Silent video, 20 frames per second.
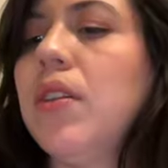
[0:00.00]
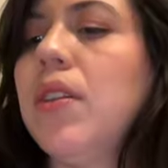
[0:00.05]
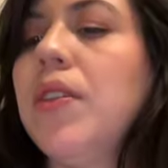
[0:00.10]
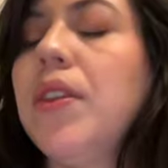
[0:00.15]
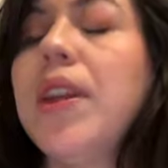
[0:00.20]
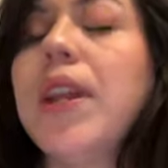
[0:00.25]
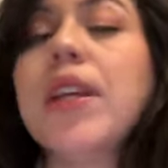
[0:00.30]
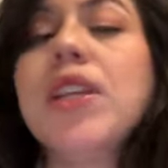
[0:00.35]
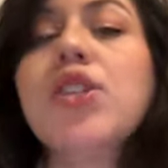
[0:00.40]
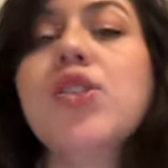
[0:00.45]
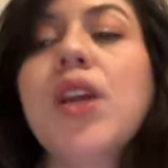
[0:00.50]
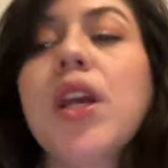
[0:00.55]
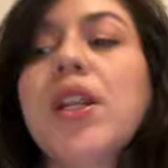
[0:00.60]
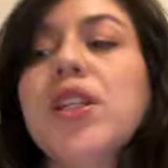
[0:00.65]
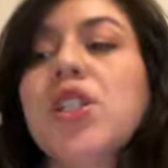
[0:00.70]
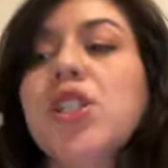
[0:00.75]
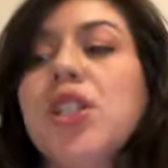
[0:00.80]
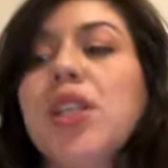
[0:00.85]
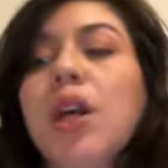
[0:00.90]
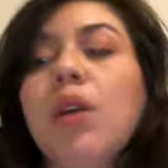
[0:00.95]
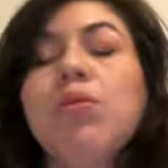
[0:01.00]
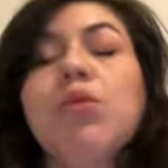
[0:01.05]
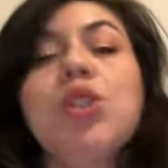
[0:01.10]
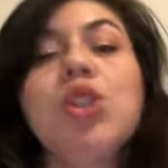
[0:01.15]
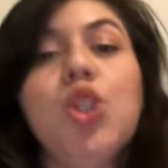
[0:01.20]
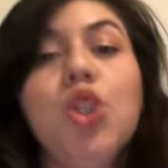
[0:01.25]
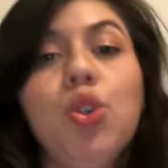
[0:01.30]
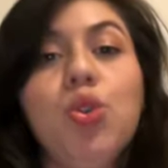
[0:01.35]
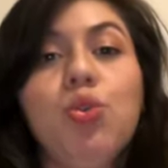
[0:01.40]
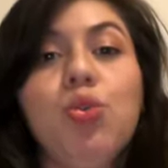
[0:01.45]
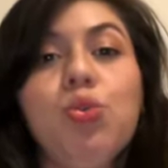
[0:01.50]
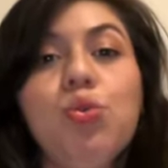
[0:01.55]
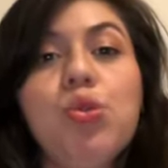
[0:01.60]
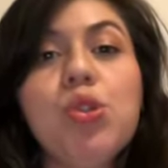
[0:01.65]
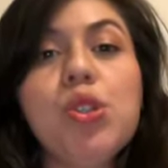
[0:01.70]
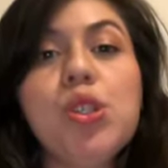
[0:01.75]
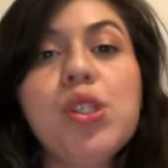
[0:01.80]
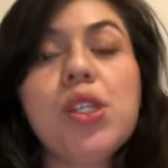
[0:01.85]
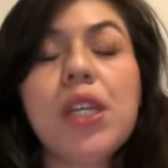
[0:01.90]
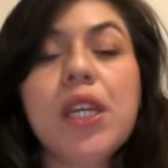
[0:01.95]
The next strategy that was
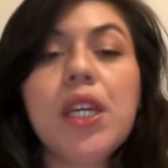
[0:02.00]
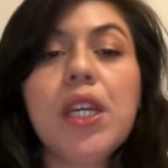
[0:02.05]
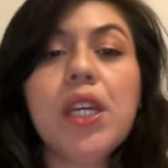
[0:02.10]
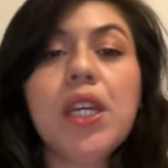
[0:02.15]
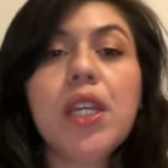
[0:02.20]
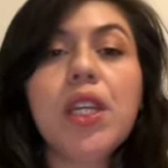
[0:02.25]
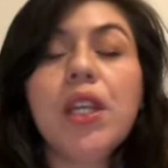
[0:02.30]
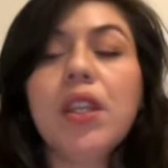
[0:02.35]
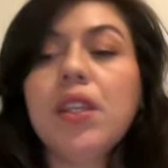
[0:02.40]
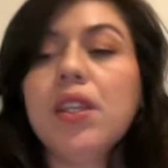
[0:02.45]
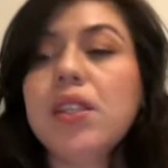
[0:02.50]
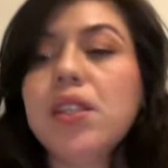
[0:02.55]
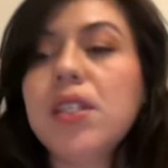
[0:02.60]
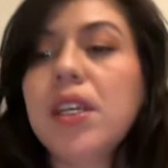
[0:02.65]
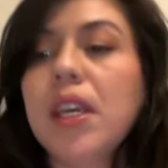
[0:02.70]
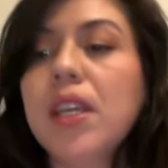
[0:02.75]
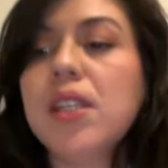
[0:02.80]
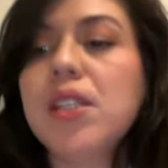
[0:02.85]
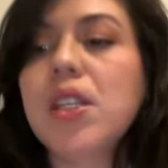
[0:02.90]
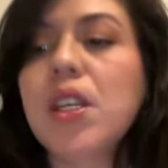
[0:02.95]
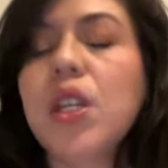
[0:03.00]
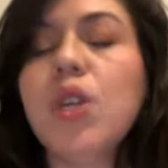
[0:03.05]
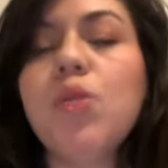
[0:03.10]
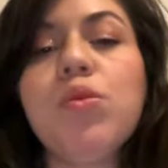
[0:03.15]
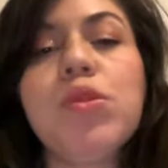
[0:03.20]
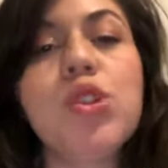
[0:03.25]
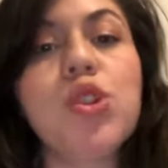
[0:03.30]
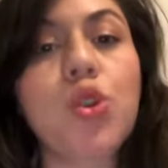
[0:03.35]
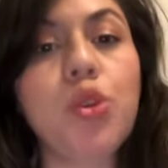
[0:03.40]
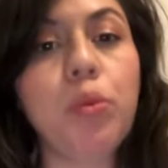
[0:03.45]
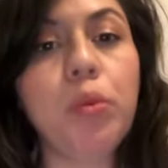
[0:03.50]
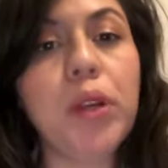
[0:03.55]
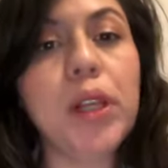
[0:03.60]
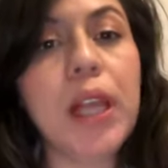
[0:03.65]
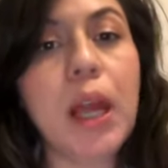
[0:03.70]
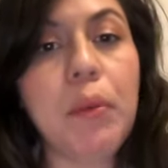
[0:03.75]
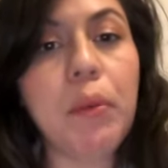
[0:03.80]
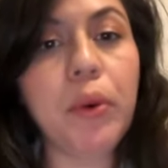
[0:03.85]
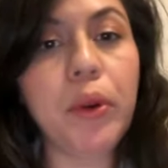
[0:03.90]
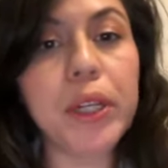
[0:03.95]
used in this case study was group
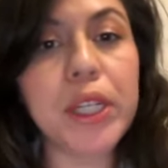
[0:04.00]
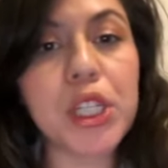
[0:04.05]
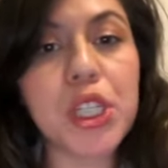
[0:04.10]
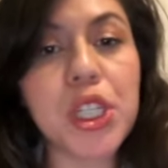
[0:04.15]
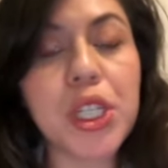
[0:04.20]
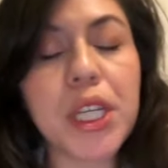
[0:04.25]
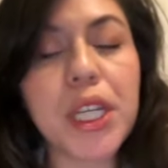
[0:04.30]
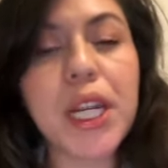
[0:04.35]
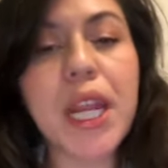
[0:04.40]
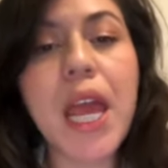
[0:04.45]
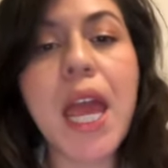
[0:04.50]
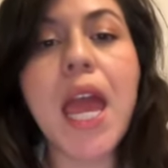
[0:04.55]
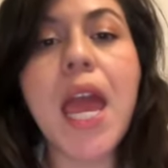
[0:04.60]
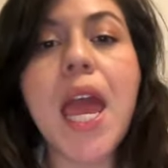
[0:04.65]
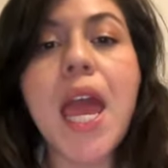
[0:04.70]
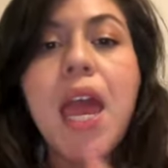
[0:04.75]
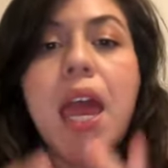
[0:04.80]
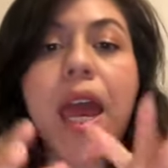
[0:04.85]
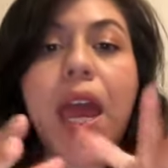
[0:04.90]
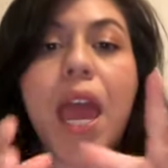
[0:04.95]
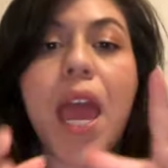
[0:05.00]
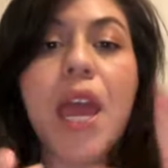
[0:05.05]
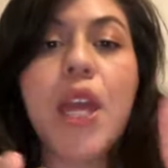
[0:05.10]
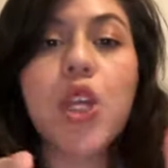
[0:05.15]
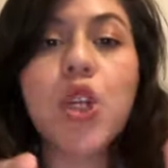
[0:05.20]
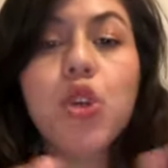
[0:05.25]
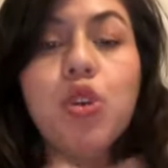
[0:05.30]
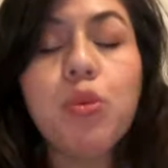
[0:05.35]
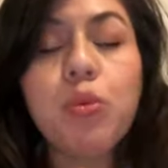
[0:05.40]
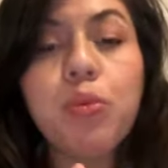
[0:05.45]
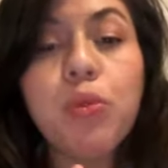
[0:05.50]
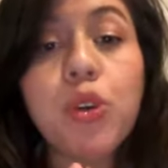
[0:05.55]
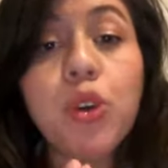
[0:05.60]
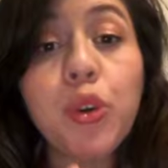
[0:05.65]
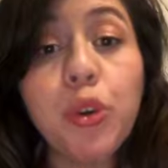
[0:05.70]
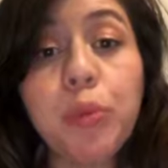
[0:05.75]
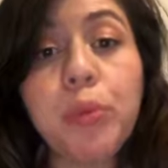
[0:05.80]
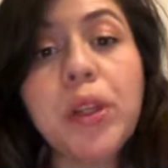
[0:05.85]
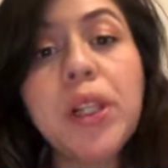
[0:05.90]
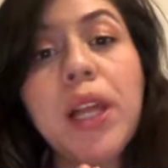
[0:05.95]
collaboration, and
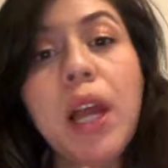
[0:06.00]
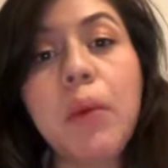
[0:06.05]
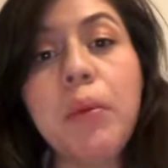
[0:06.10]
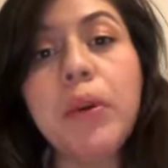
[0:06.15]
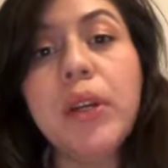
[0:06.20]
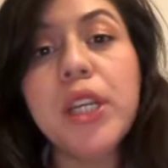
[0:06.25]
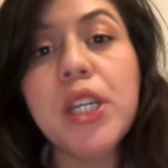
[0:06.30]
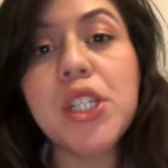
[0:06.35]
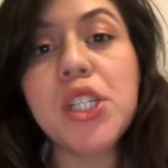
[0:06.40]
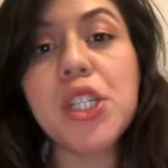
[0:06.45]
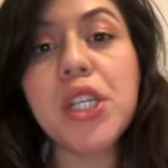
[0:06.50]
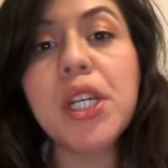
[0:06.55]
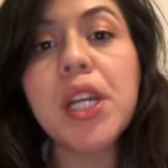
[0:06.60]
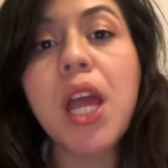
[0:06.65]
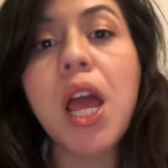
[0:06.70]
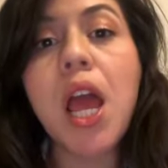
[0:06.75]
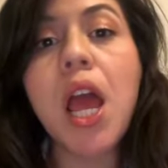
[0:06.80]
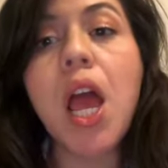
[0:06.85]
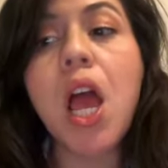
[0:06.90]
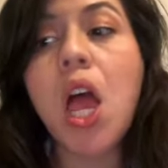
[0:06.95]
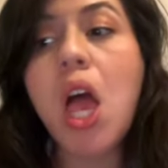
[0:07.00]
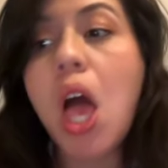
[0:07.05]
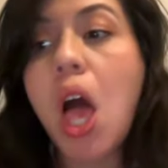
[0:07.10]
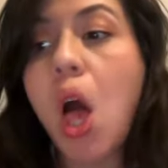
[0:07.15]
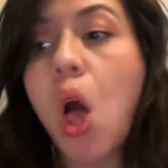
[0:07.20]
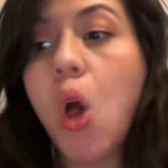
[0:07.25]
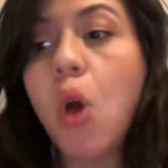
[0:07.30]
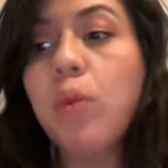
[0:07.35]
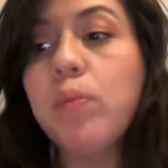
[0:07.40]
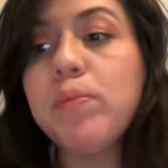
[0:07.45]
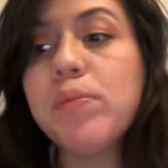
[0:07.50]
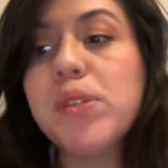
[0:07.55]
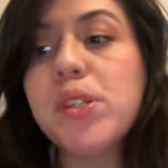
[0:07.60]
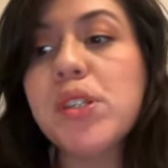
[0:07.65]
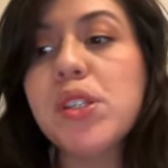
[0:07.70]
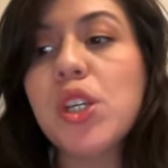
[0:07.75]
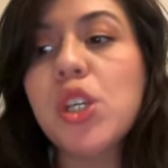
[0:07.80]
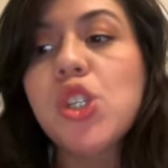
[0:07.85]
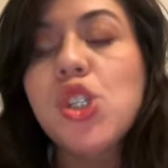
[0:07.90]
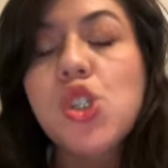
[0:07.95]
group collaboration
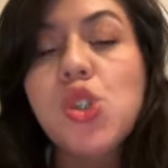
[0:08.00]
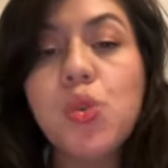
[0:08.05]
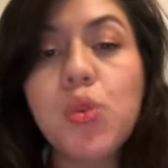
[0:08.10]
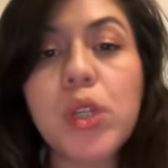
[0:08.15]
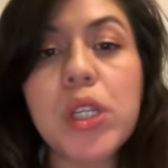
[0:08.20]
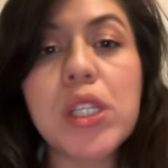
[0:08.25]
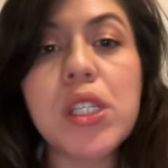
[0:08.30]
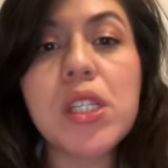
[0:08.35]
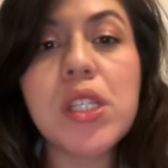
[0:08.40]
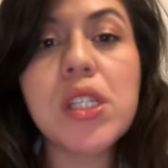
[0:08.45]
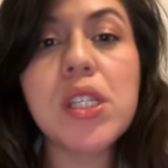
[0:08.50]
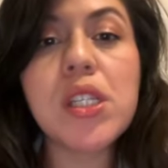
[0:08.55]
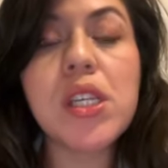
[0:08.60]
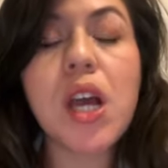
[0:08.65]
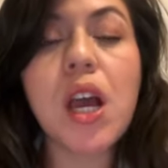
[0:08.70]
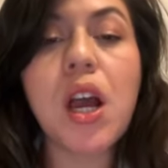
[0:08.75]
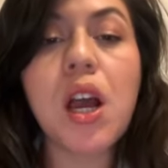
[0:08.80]
helps students